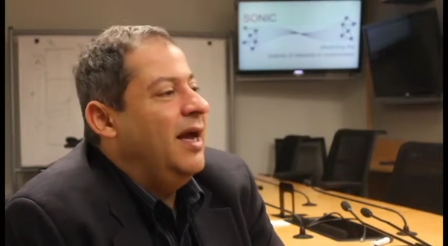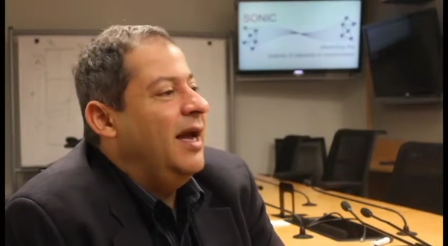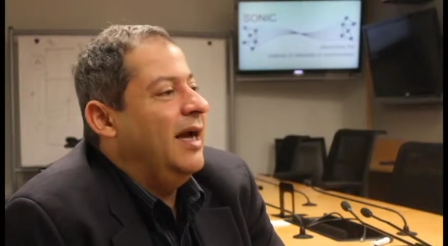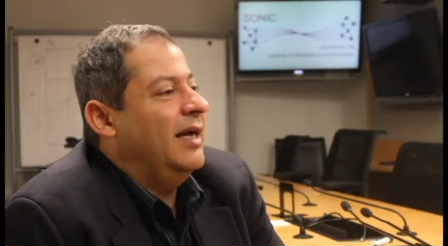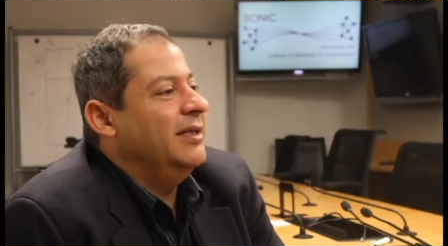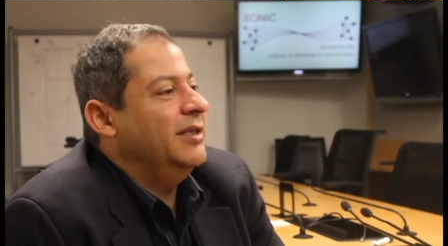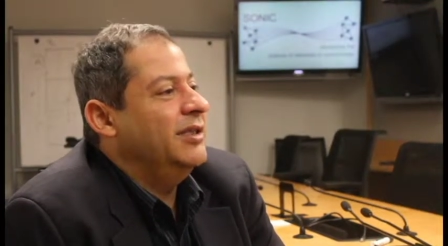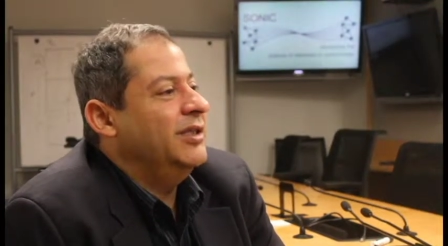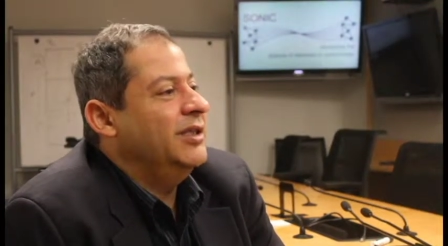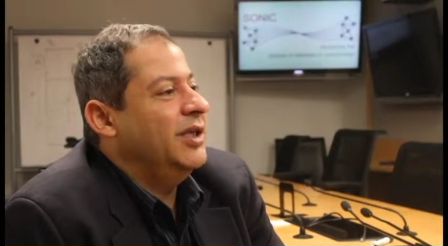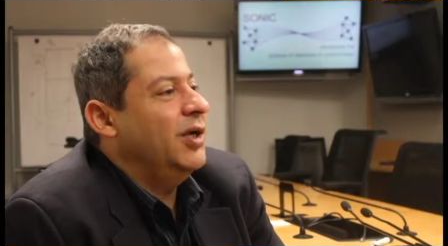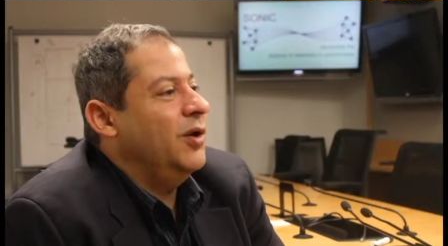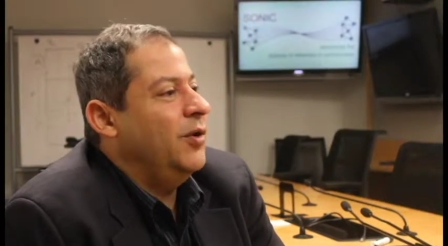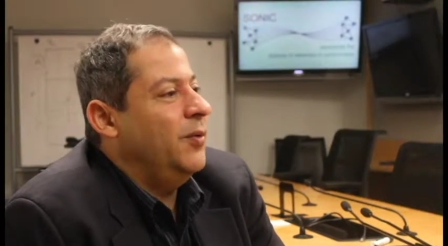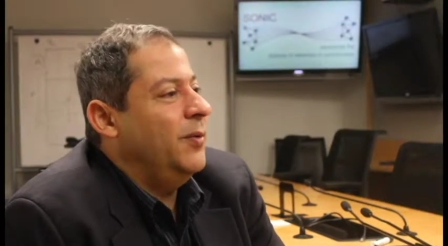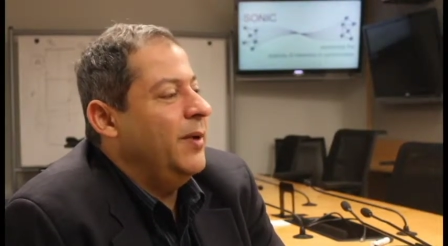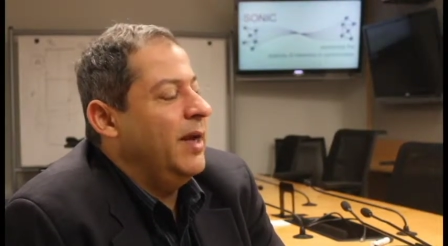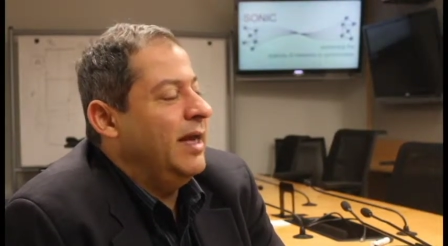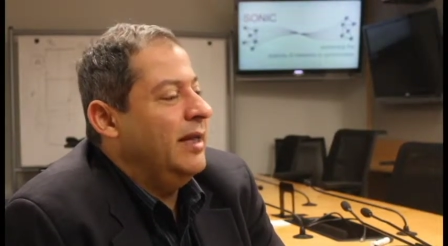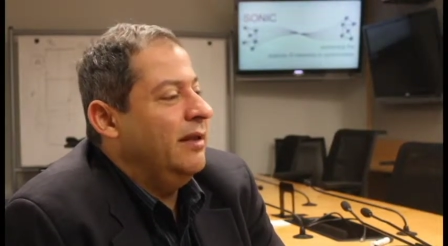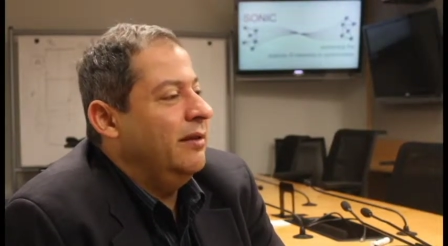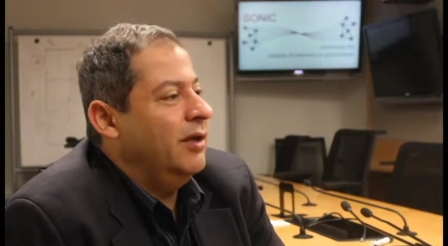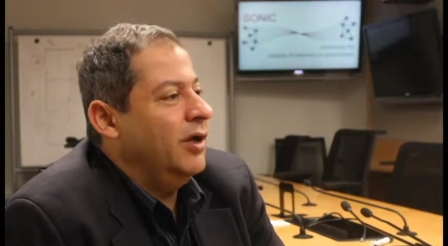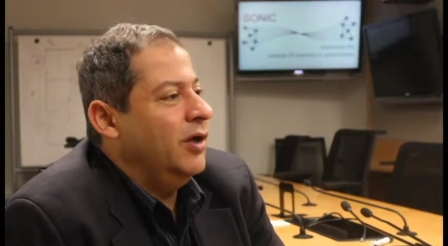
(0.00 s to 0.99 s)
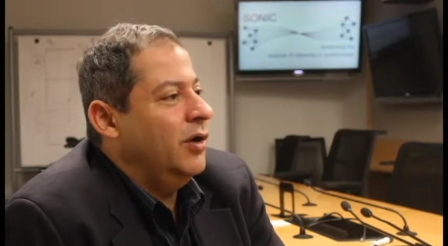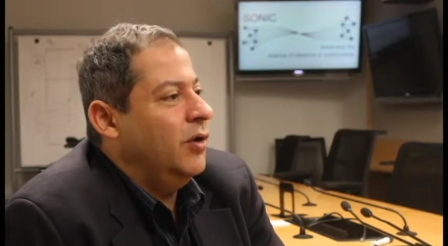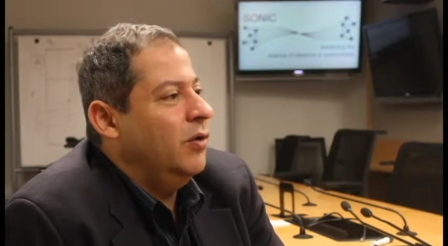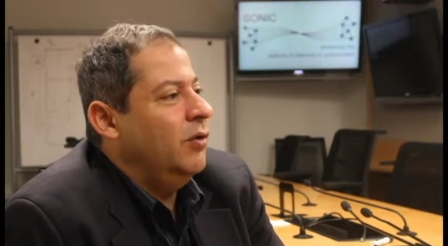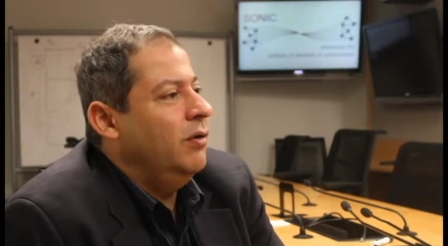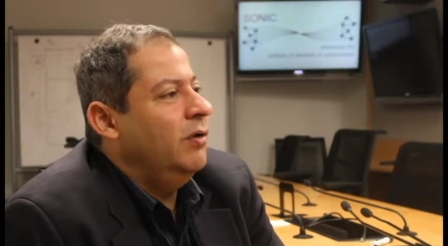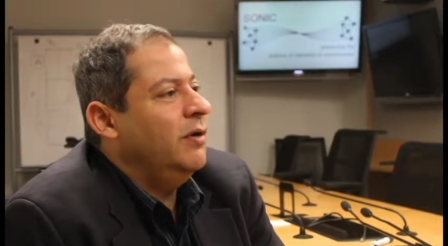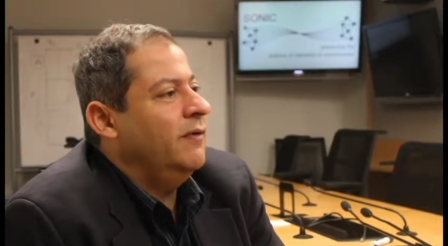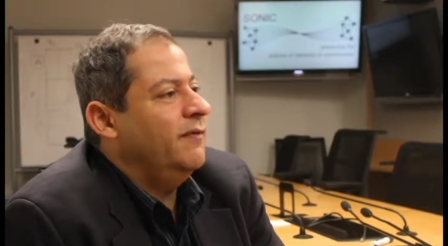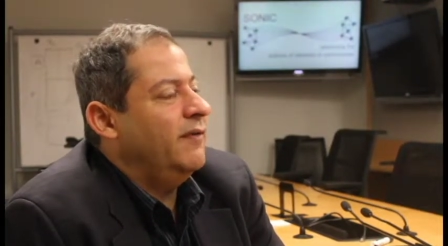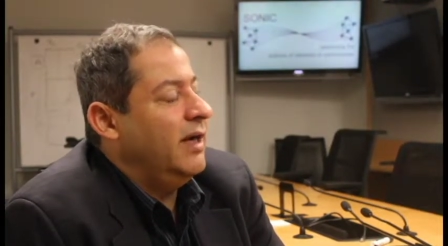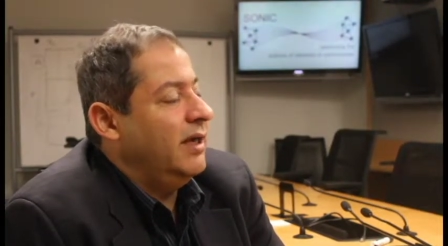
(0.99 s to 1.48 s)
And so, in the
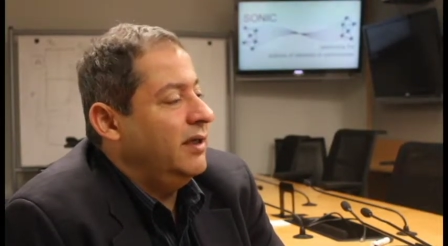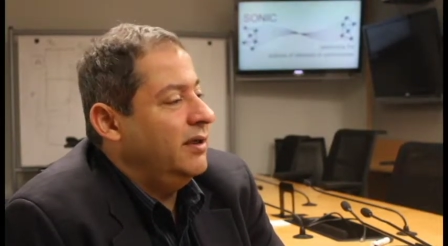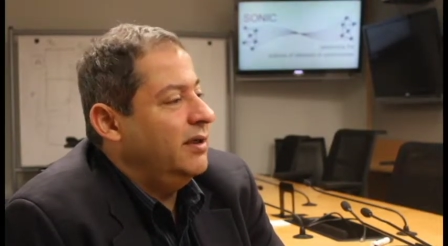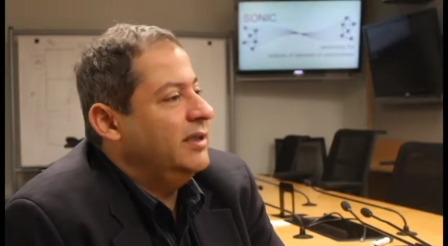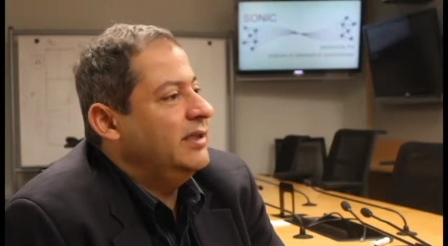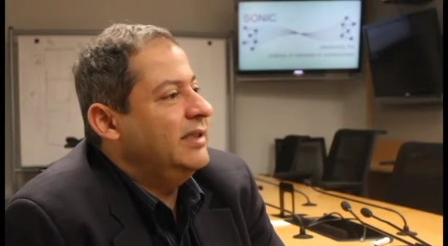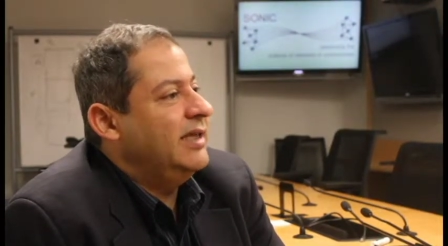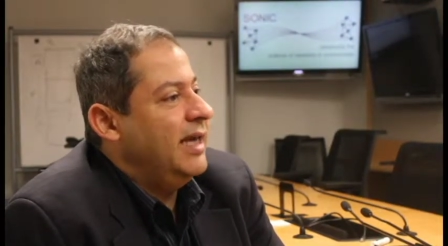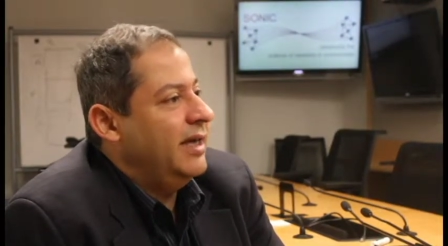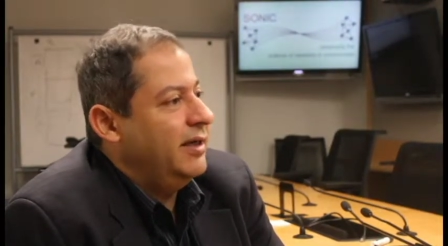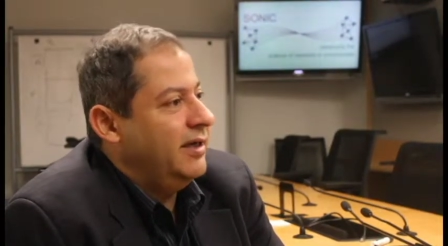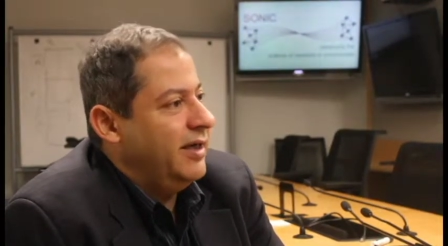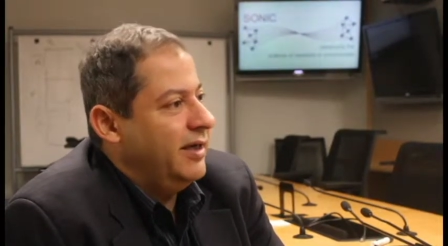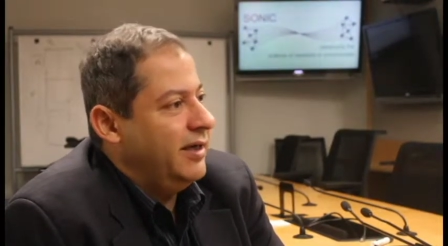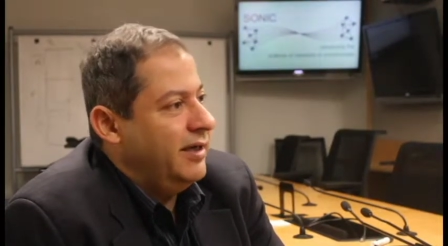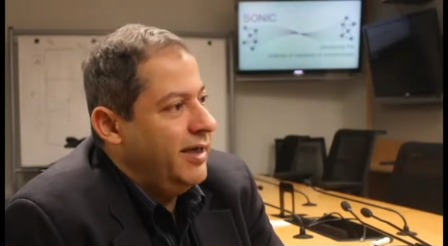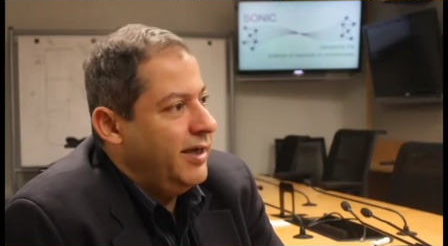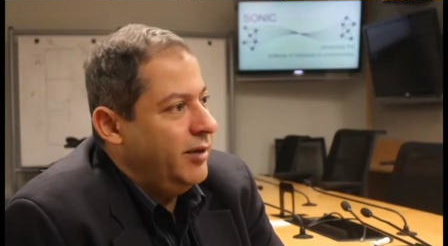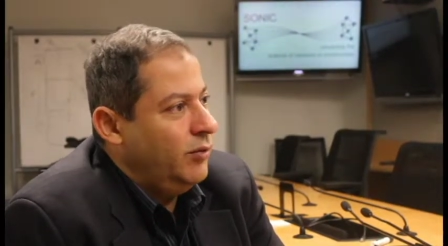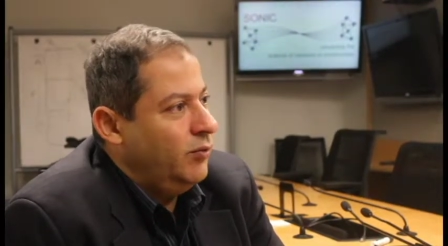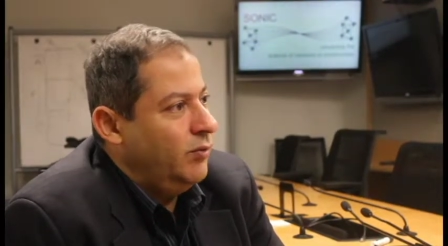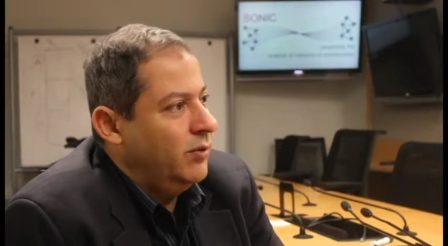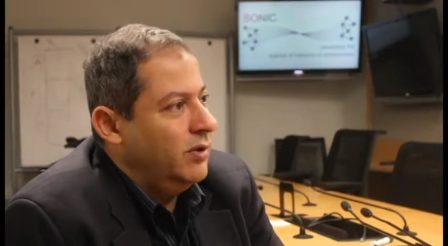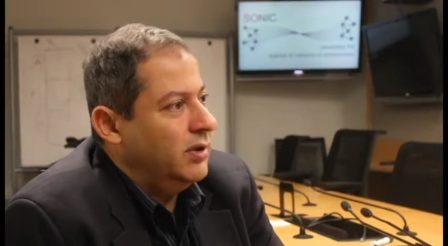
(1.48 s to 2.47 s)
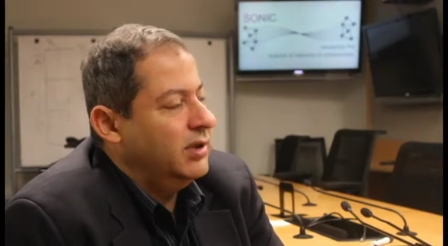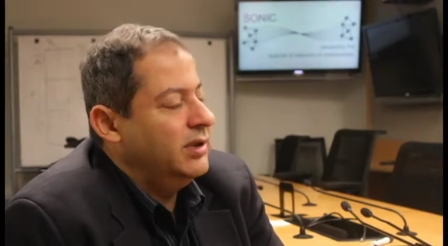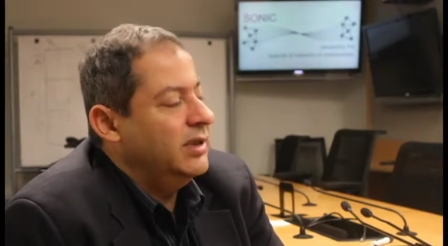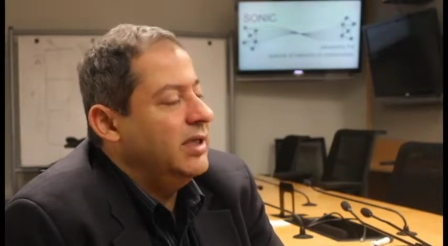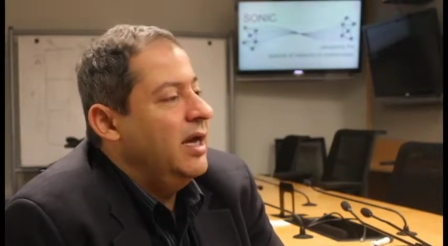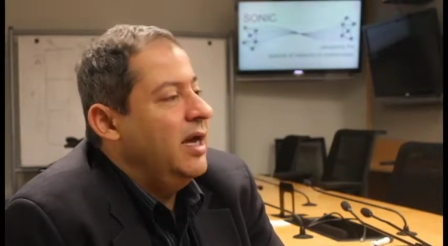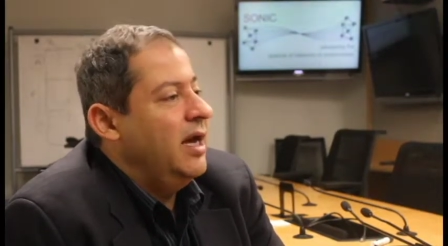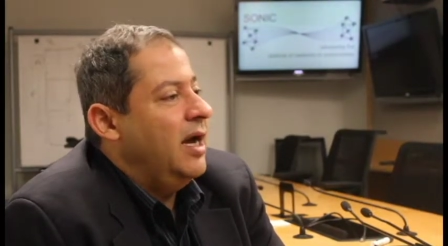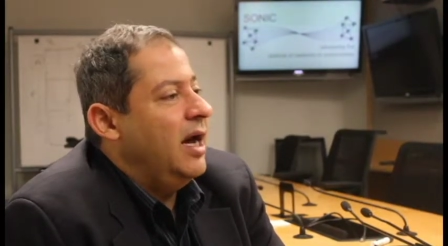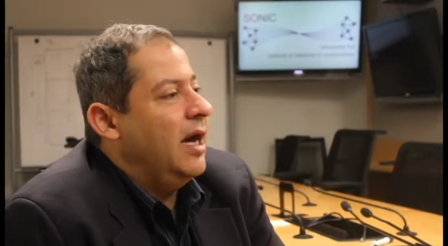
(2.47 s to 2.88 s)
goal of understanding networks,